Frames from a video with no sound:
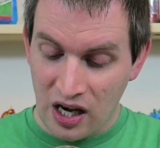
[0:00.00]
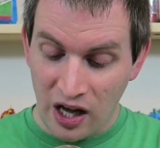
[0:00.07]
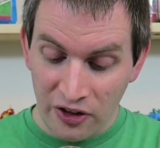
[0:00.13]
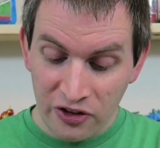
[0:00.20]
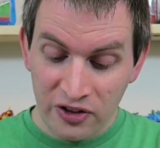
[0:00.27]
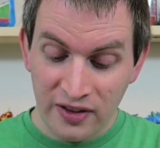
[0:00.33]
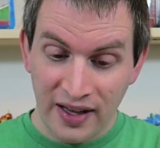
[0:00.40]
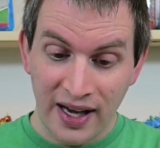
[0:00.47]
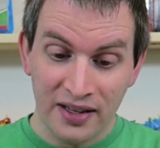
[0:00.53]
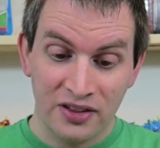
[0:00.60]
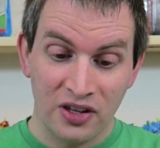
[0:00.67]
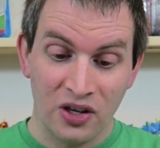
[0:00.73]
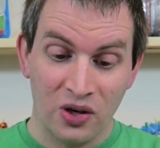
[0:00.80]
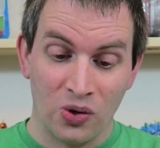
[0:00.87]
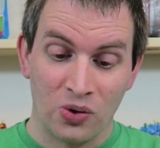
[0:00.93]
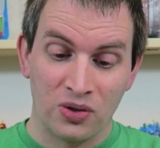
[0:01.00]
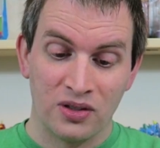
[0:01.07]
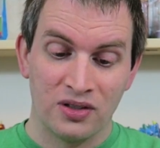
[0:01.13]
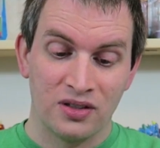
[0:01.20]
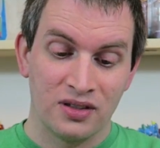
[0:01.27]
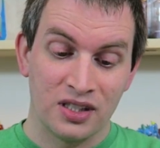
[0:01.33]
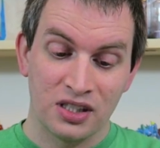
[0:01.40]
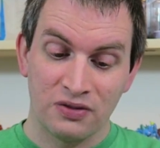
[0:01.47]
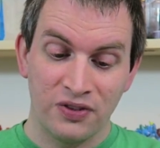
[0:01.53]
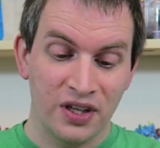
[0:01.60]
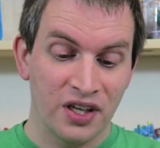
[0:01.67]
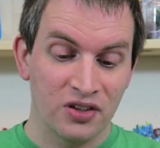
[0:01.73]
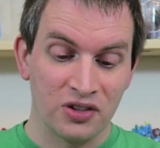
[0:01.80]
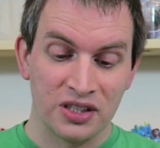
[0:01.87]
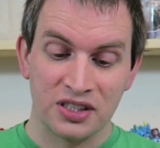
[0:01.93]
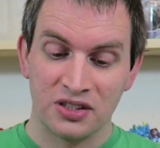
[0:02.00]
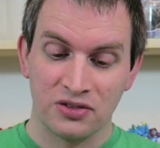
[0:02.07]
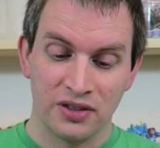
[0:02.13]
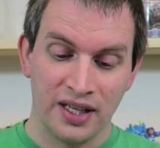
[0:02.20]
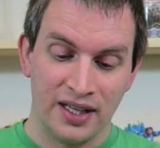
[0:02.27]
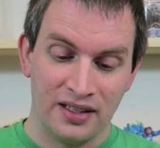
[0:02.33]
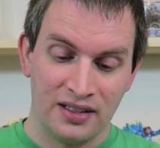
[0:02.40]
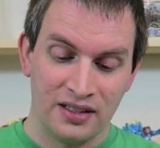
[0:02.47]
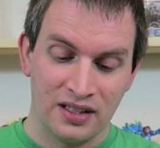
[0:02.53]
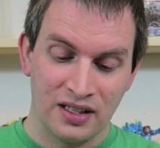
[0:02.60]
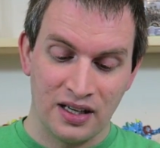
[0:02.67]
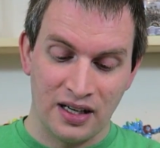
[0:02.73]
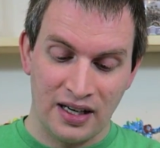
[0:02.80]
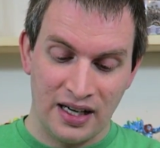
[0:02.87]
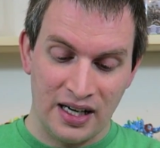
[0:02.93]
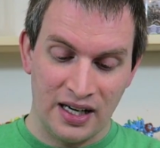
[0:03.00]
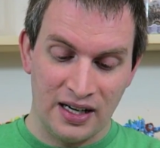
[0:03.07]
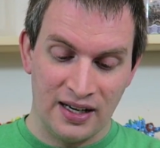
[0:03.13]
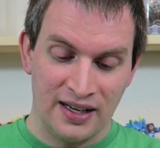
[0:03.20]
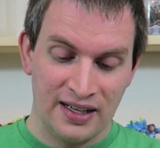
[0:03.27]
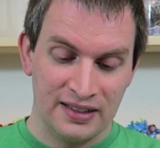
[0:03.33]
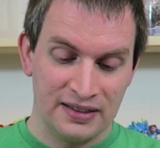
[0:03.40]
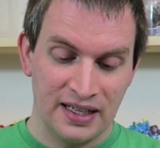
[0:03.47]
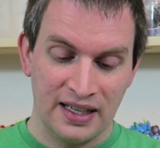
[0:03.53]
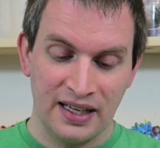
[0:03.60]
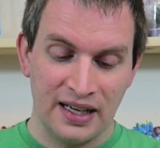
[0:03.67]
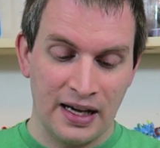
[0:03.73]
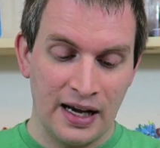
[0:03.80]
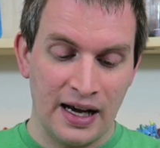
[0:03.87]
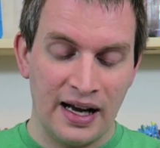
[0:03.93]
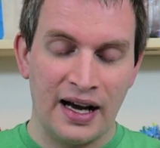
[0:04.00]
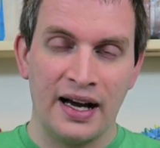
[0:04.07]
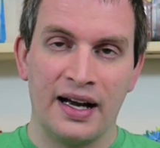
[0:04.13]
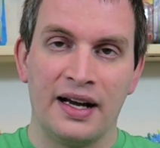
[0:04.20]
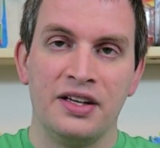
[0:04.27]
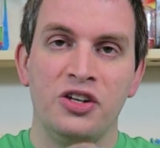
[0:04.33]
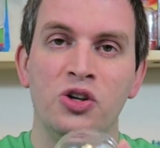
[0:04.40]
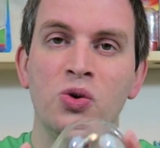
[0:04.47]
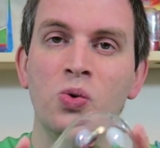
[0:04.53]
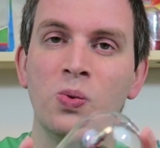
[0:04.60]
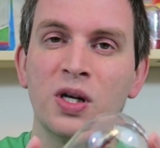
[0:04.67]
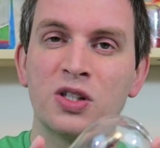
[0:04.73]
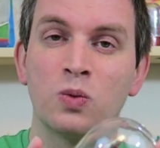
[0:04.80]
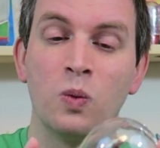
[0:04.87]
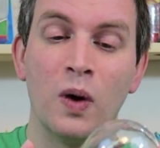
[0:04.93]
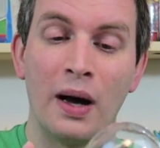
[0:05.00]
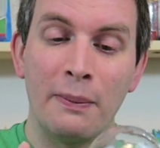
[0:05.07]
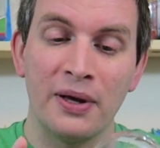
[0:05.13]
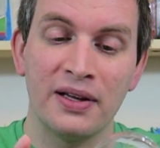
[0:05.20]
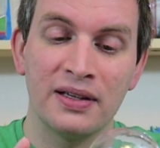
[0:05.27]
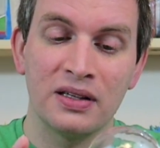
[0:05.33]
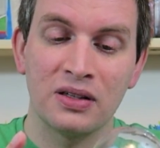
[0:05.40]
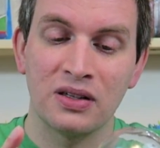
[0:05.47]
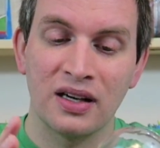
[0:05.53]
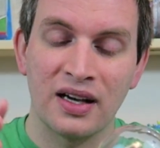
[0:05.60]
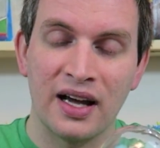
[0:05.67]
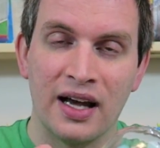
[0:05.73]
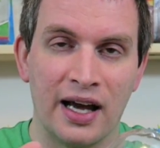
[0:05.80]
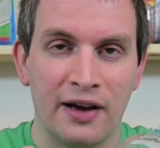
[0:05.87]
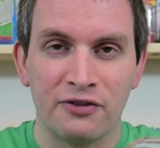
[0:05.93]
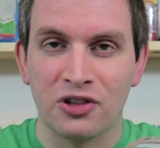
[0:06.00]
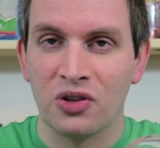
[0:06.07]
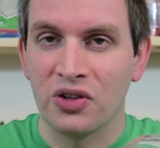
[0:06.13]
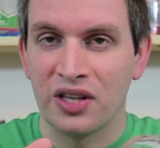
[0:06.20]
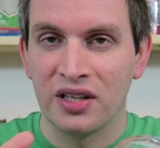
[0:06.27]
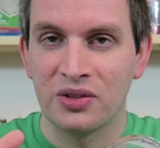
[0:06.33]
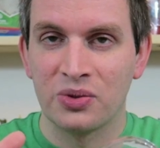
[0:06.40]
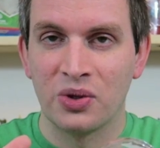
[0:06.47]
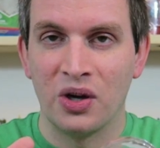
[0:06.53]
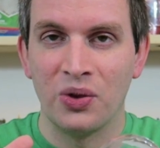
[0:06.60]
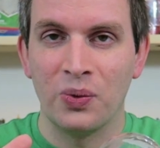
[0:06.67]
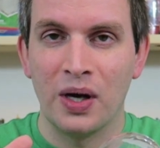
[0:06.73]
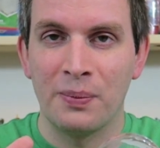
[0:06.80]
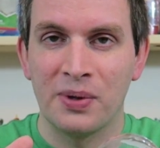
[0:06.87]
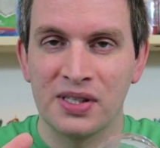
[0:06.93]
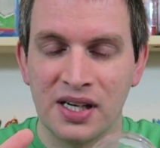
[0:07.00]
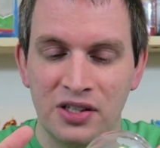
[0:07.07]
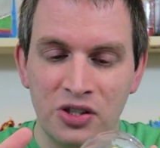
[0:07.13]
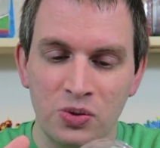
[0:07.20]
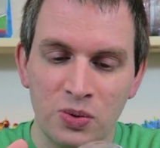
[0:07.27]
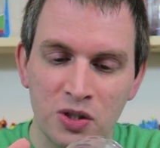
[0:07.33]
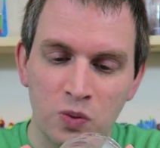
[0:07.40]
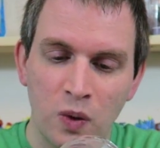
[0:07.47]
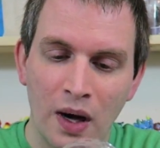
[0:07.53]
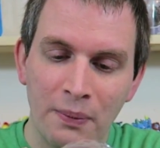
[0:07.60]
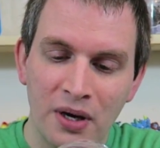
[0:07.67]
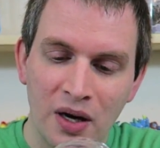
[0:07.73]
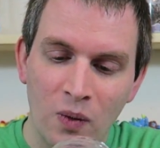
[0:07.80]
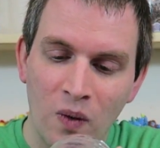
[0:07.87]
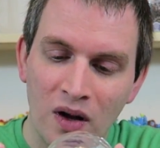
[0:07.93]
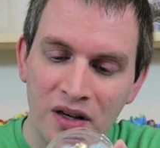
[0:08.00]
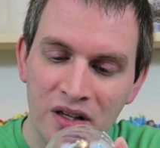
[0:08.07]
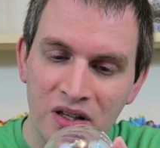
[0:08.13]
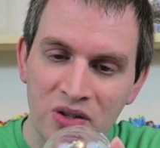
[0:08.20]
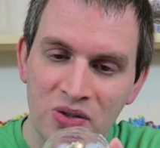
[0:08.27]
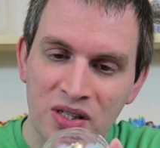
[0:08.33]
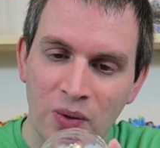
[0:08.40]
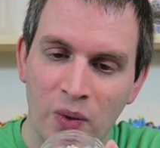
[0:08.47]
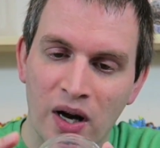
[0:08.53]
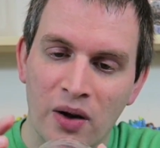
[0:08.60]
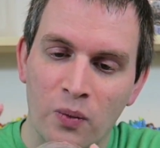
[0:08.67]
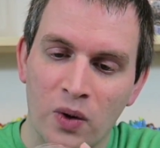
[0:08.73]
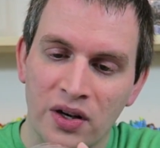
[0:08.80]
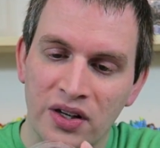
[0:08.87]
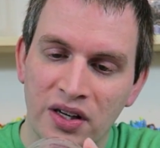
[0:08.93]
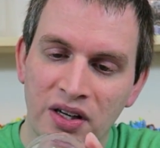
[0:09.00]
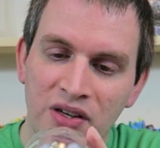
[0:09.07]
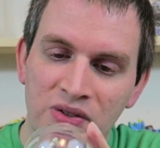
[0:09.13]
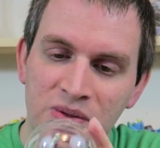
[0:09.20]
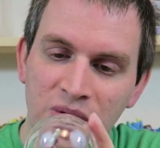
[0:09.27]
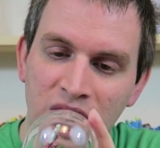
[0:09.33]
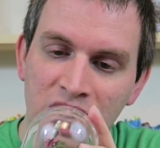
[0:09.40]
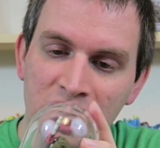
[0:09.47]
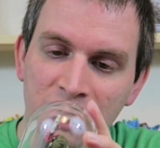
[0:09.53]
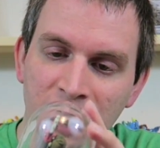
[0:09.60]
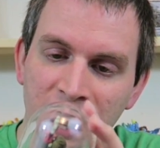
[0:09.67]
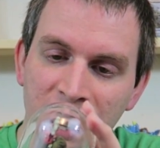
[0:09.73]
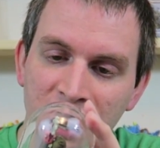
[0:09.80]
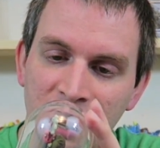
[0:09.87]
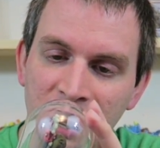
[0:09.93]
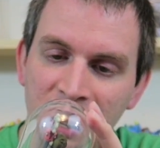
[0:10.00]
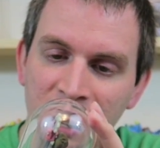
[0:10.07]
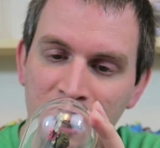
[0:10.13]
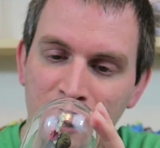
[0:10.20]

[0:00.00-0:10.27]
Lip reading: Other than that, though, this figure looks great. I knew which weapon, after looking through all the weapons, I knew which weapon I wanted to use. I wanted to use with this figure.